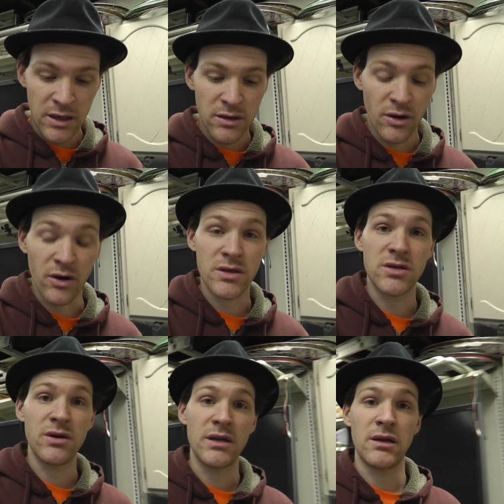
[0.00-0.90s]
talking
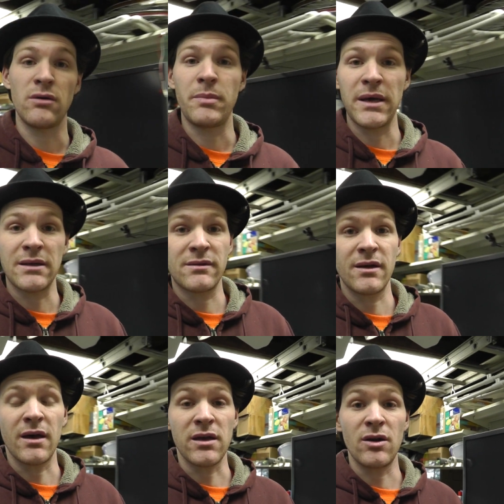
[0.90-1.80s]
to you a little bit,
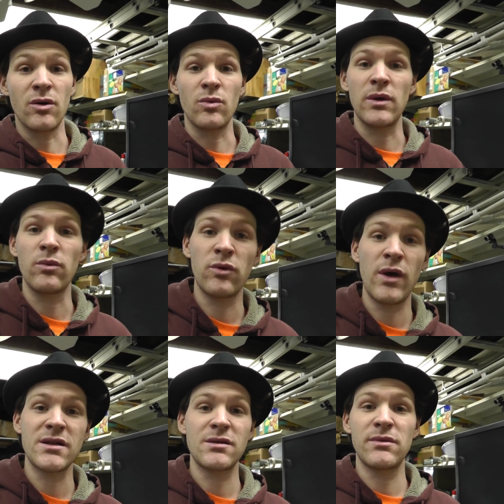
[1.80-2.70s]
uh, you know, we
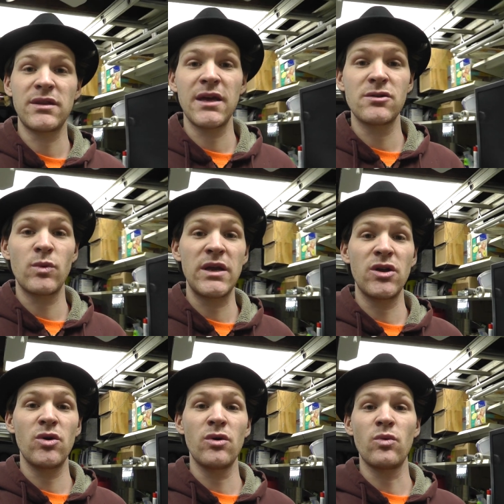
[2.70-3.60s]
regret some of the things we
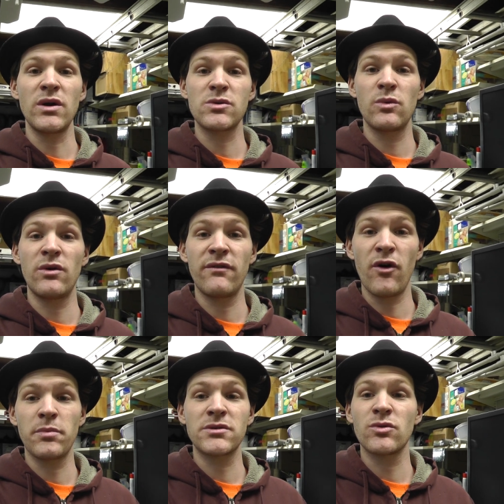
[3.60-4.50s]
do and wish we would have
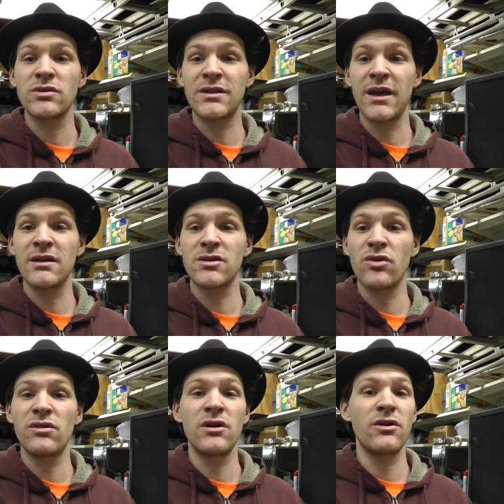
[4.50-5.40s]
open sourced things
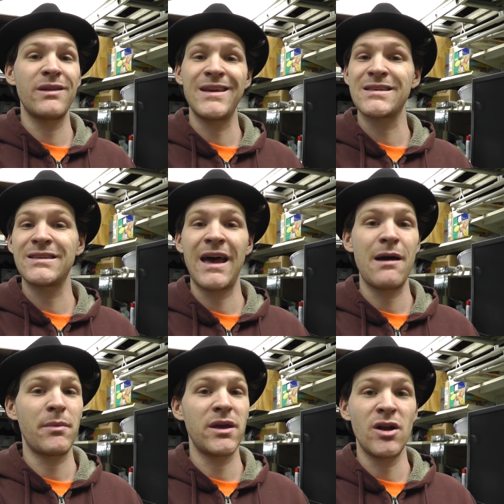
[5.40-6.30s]
earlier and this and
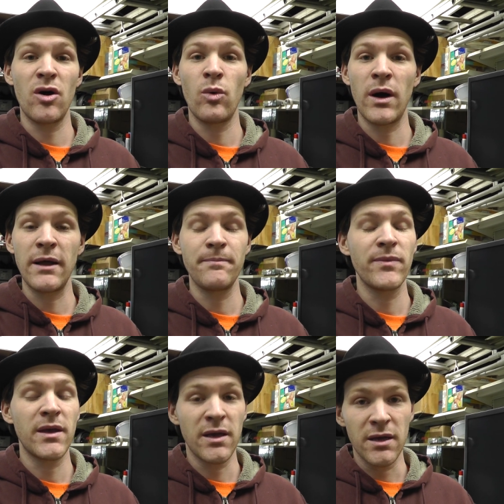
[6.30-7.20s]
that. But you know what?
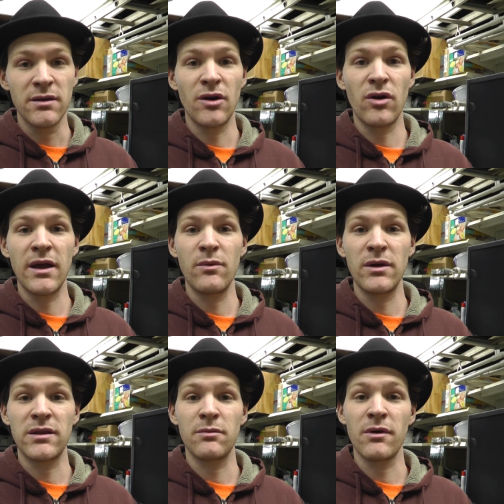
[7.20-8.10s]
Tony, I'm
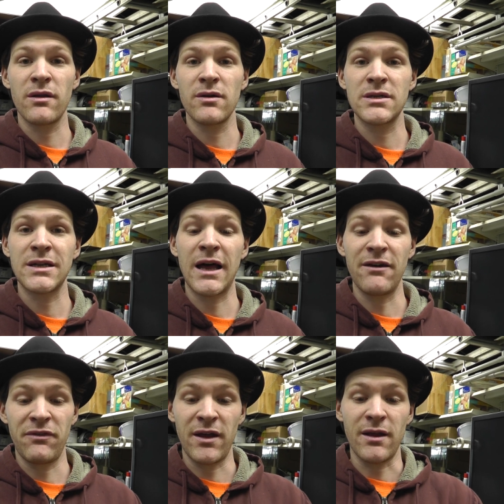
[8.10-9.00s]
with you, brother. It's
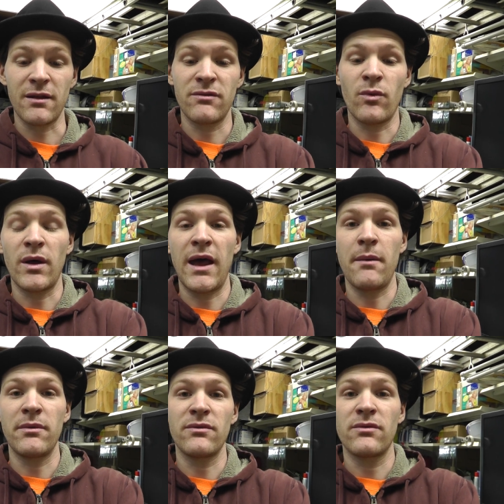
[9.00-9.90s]
life, ain't it? It's what
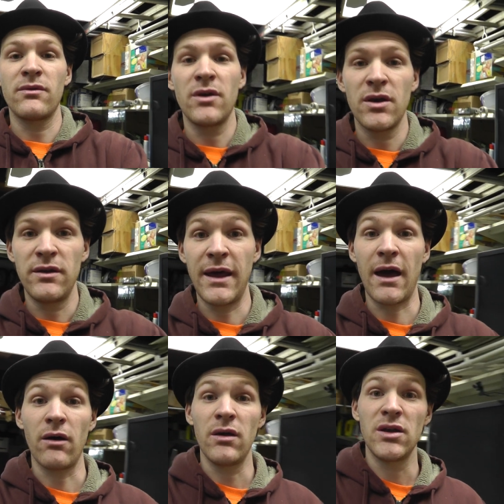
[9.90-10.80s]
happens.
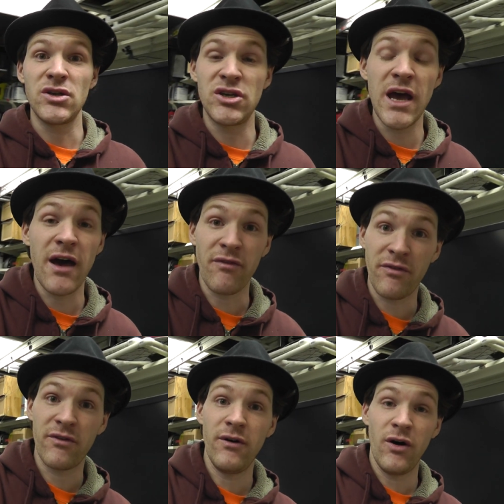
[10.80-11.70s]
Now,
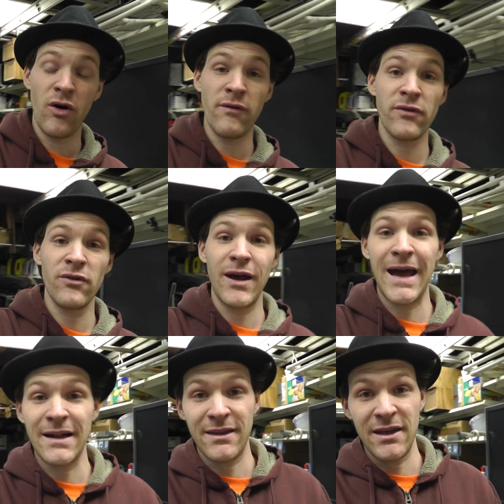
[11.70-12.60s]
Jeff over
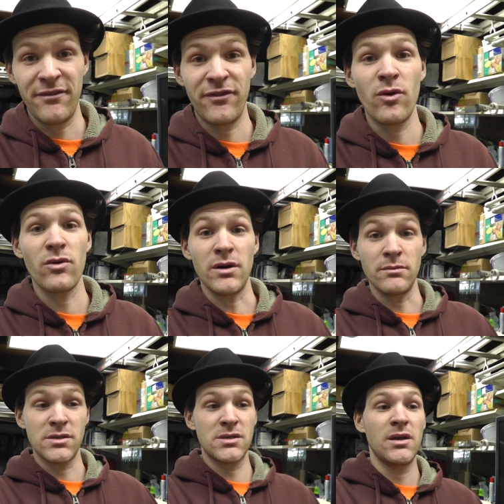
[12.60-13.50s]
at the
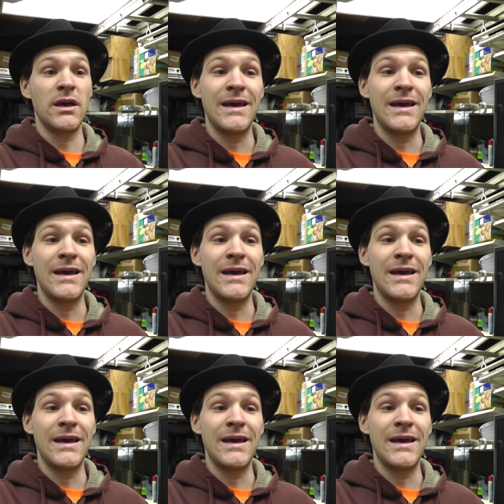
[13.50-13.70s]
forums